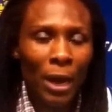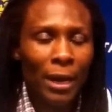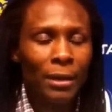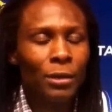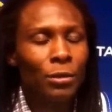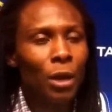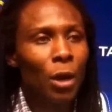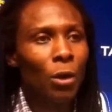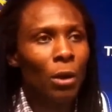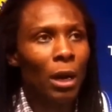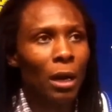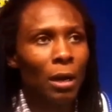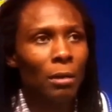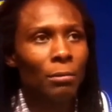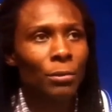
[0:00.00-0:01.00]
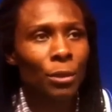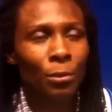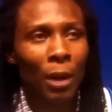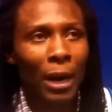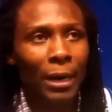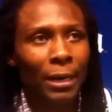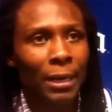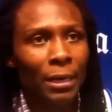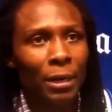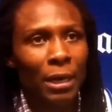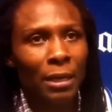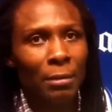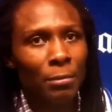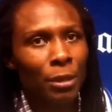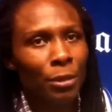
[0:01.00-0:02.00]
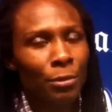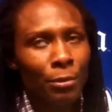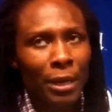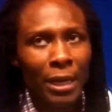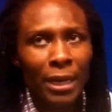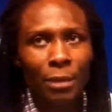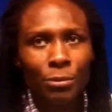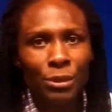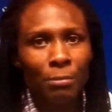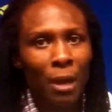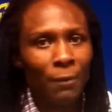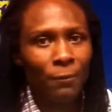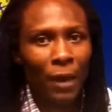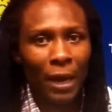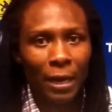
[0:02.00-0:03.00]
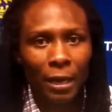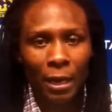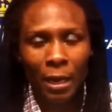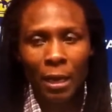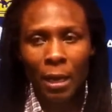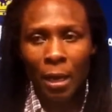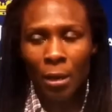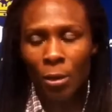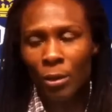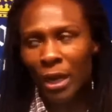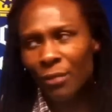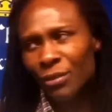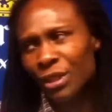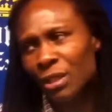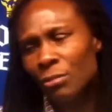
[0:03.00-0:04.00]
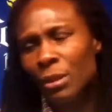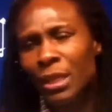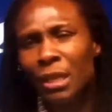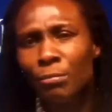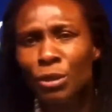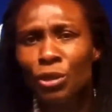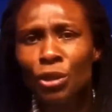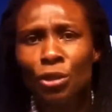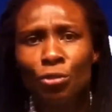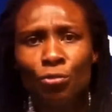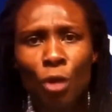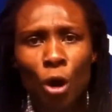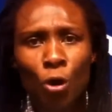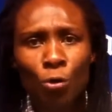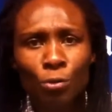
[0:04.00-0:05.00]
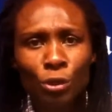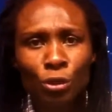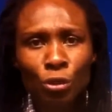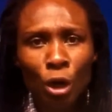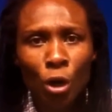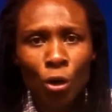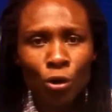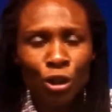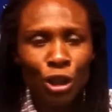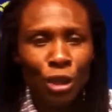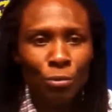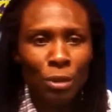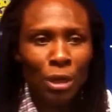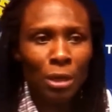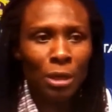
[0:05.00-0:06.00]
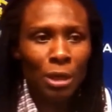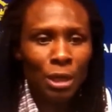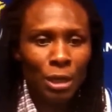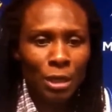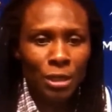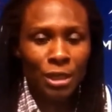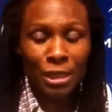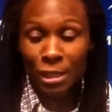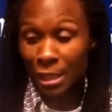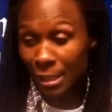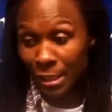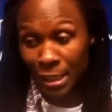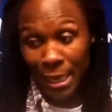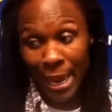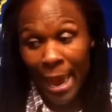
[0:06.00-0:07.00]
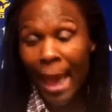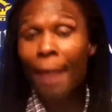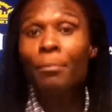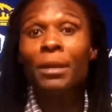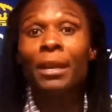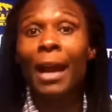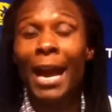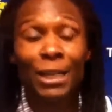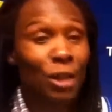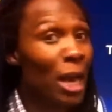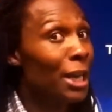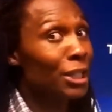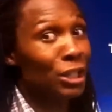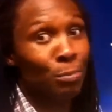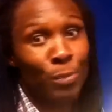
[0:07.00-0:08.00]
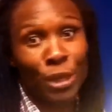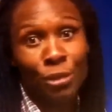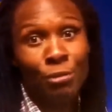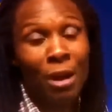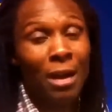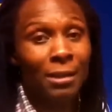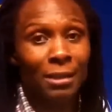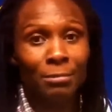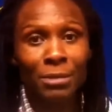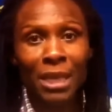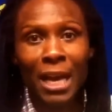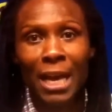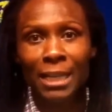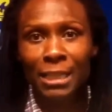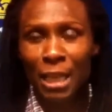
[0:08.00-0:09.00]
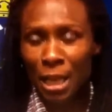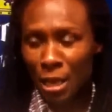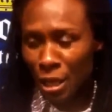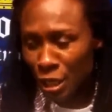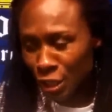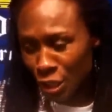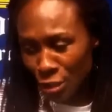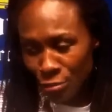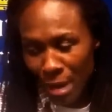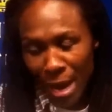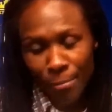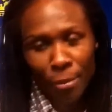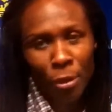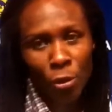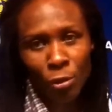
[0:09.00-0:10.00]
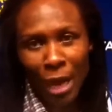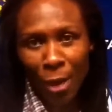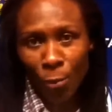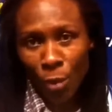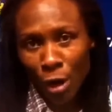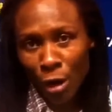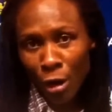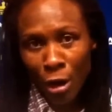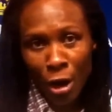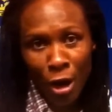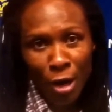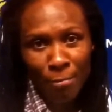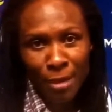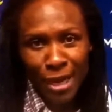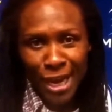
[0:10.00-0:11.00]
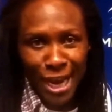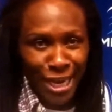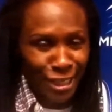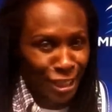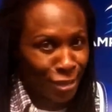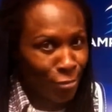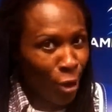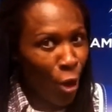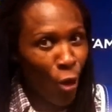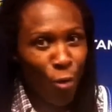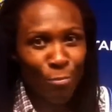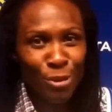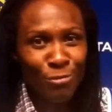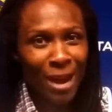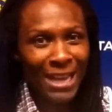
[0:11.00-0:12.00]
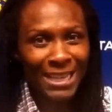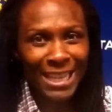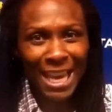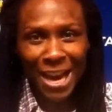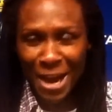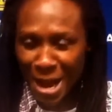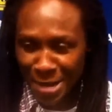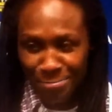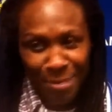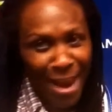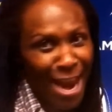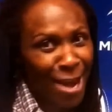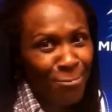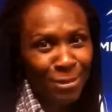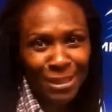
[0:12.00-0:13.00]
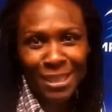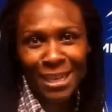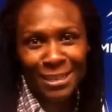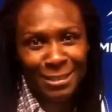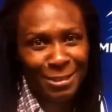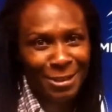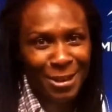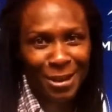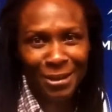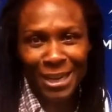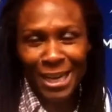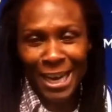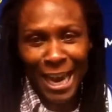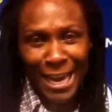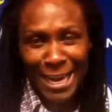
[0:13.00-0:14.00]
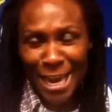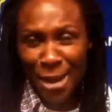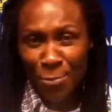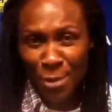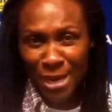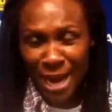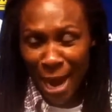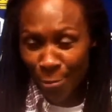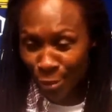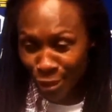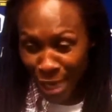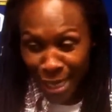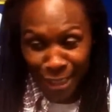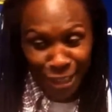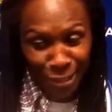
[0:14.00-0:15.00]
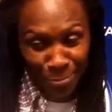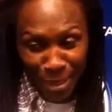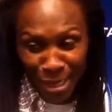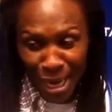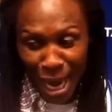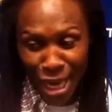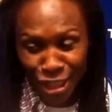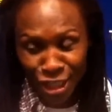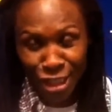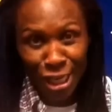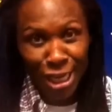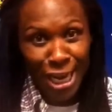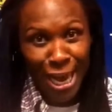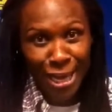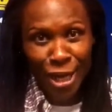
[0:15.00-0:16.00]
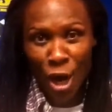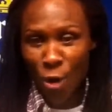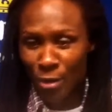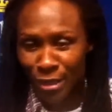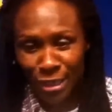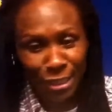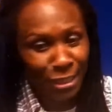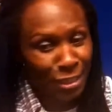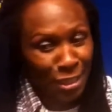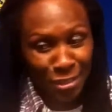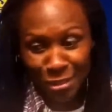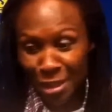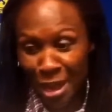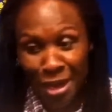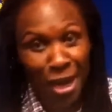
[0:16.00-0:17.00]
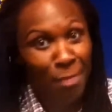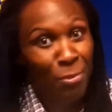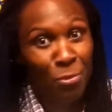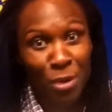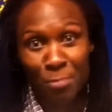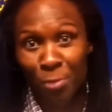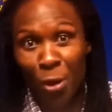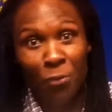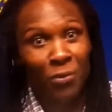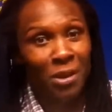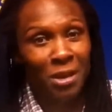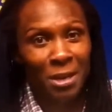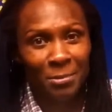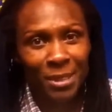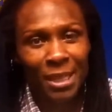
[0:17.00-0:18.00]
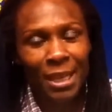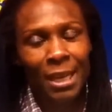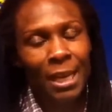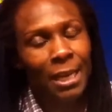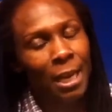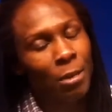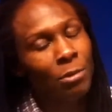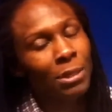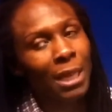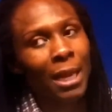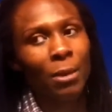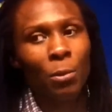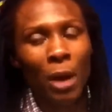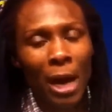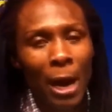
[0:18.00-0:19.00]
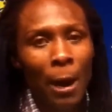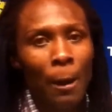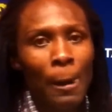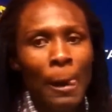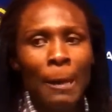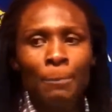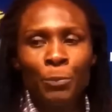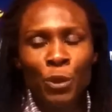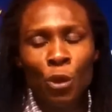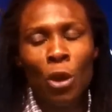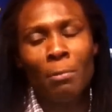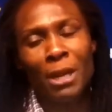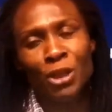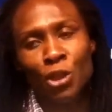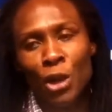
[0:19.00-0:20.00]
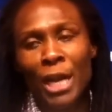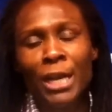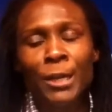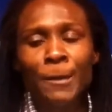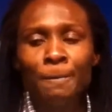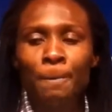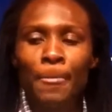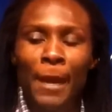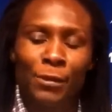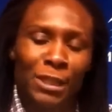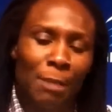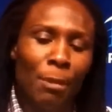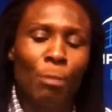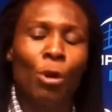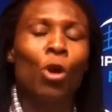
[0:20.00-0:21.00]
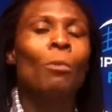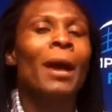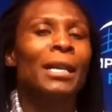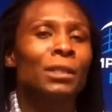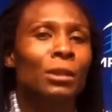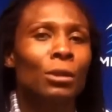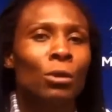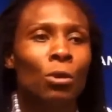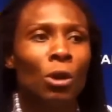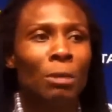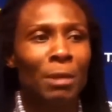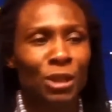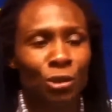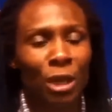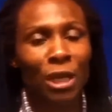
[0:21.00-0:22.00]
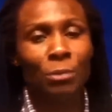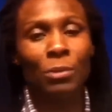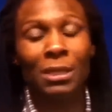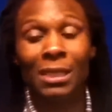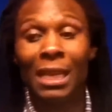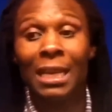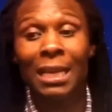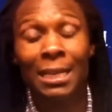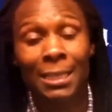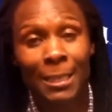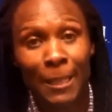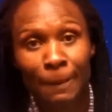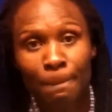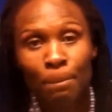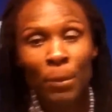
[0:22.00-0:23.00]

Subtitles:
Right. You know, you're right. In the middle ring, it was my fight. But whenever she would get me to the ropes, you know, she had me there. I try to spin her out sometimes, but she'd grab and hold that one arm, and she would hold me right there and bang with the other arm. And then when I would try to spin out, she'd let go and just start coming with both arms. And I was like, wow. You know, and my trainer, every time I would go back to the corner, my trainer would say, listen,